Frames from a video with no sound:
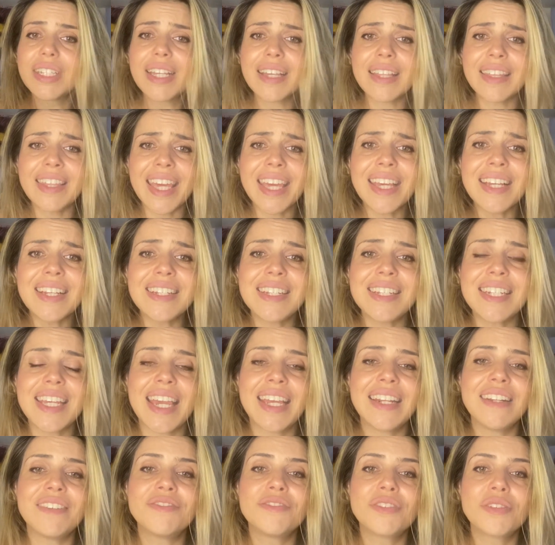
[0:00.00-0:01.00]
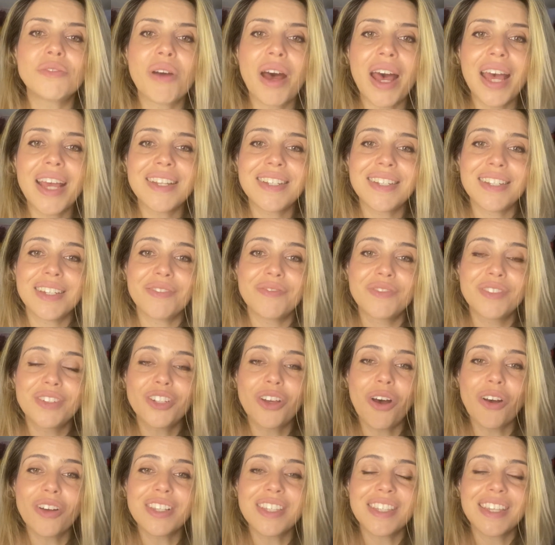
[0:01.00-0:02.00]
They contain a variety of
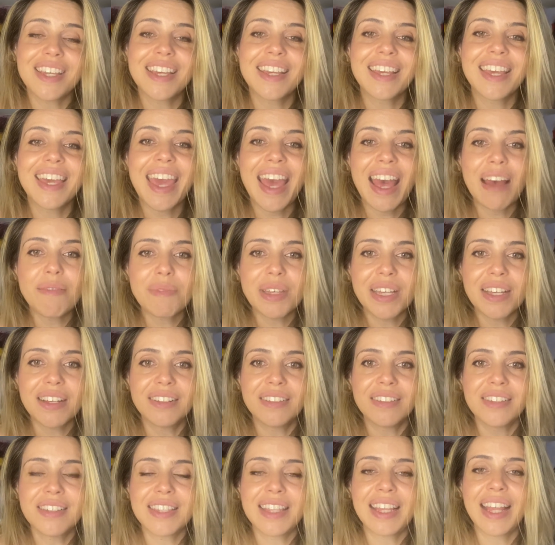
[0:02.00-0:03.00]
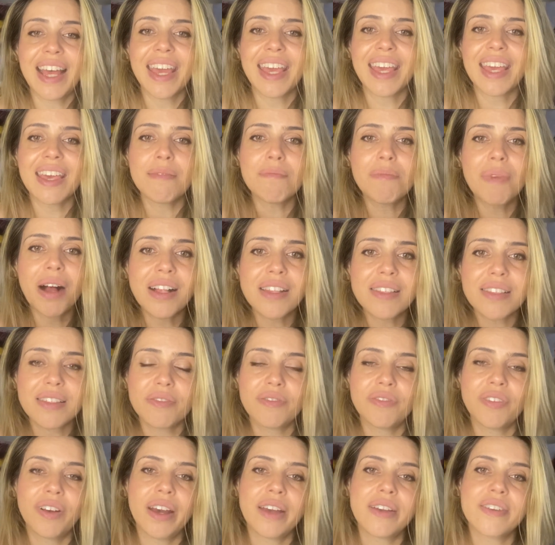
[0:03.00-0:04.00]
toxic chemicals like
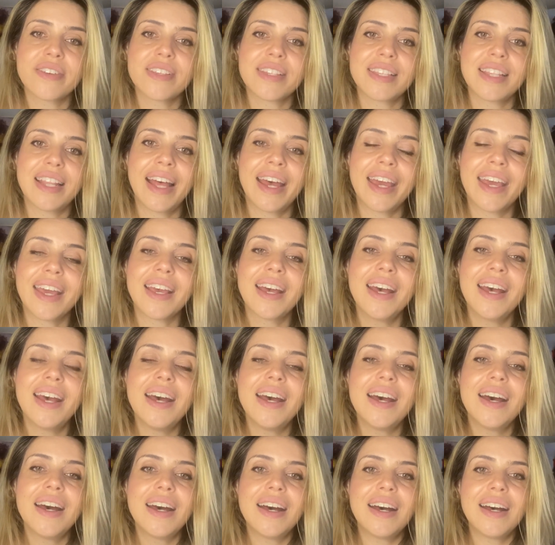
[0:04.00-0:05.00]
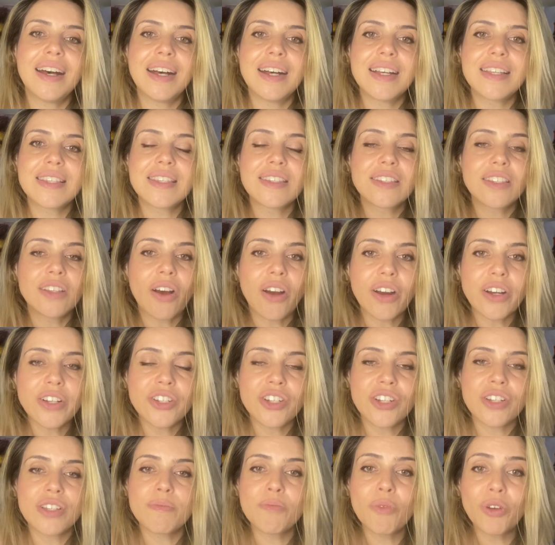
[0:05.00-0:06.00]
emulsifiers, like
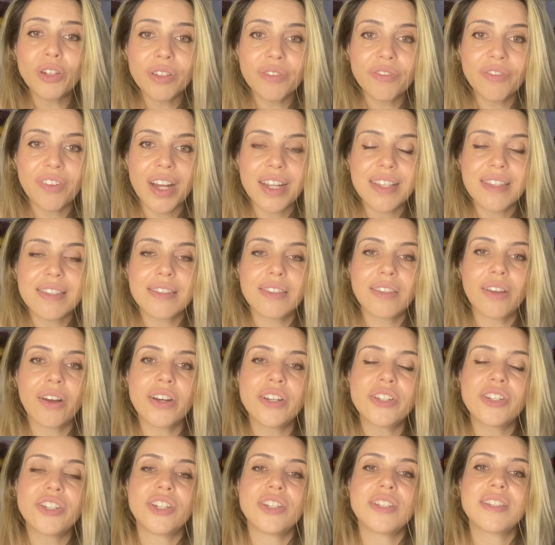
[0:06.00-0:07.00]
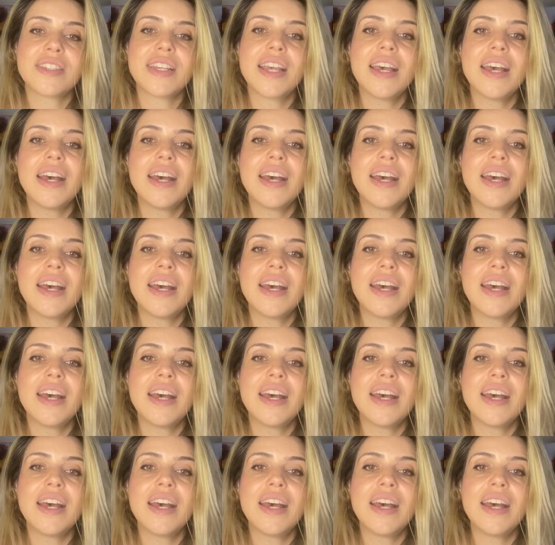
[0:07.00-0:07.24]
starches, modified starches,